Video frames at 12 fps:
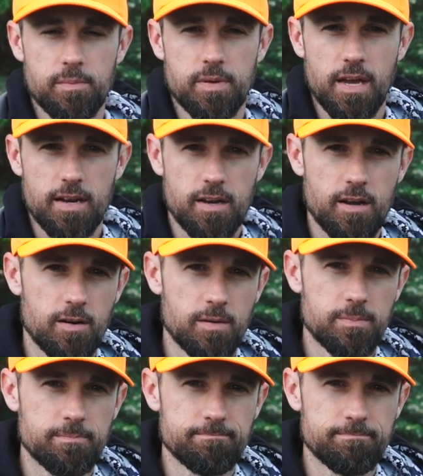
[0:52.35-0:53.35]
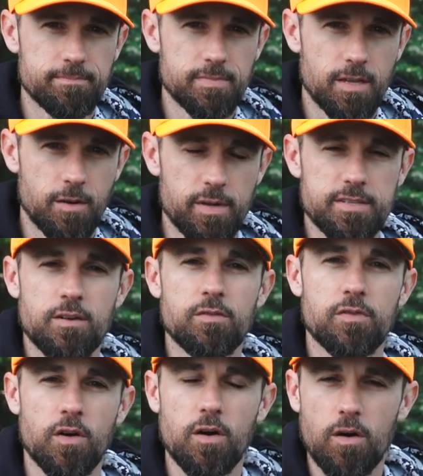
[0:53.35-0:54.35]
kind of come, you know, it's
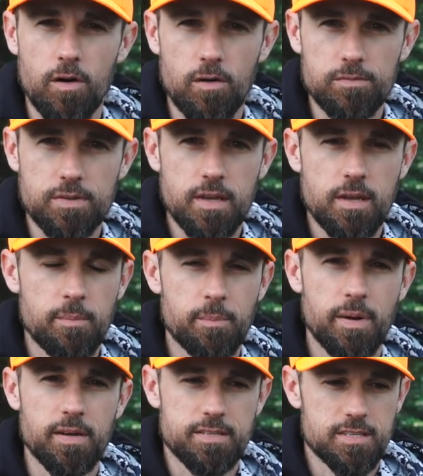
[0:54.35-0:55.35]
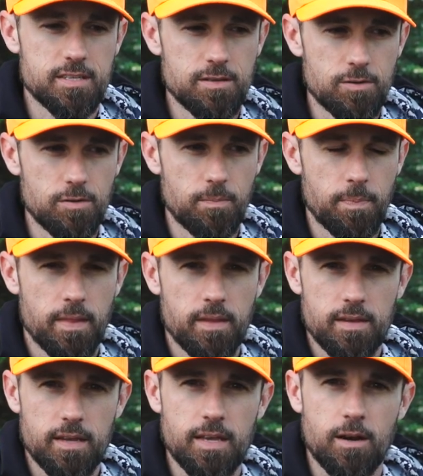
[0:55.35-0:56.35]
evolved, but still
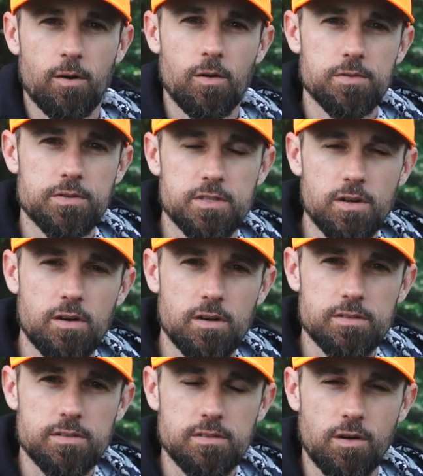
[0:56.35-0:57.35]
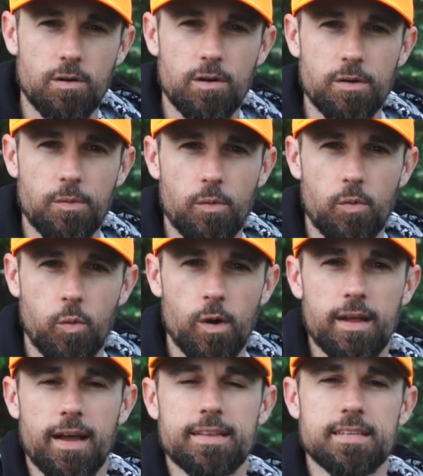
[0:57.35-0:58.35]
it all starts on
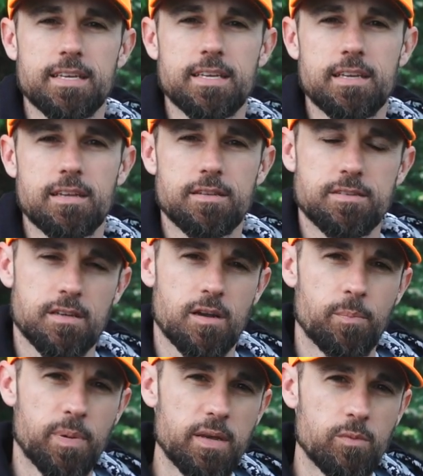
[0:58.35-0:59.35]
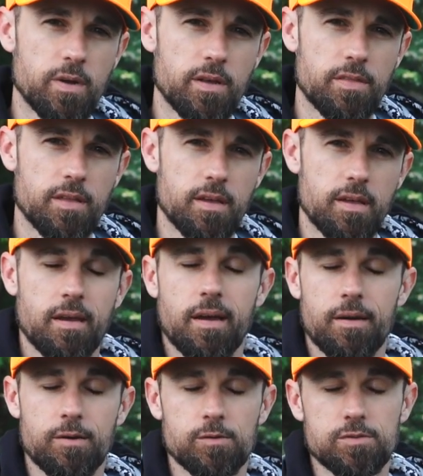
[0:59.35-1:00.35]
what I need to compete with
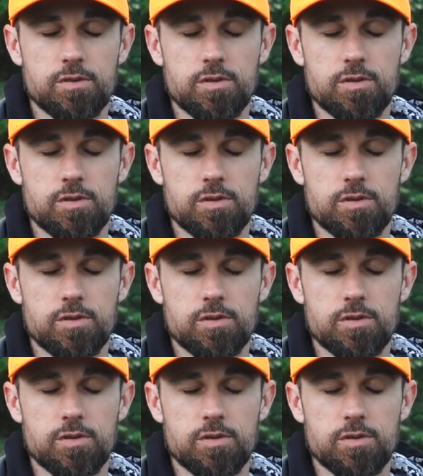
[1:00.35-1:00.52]
out on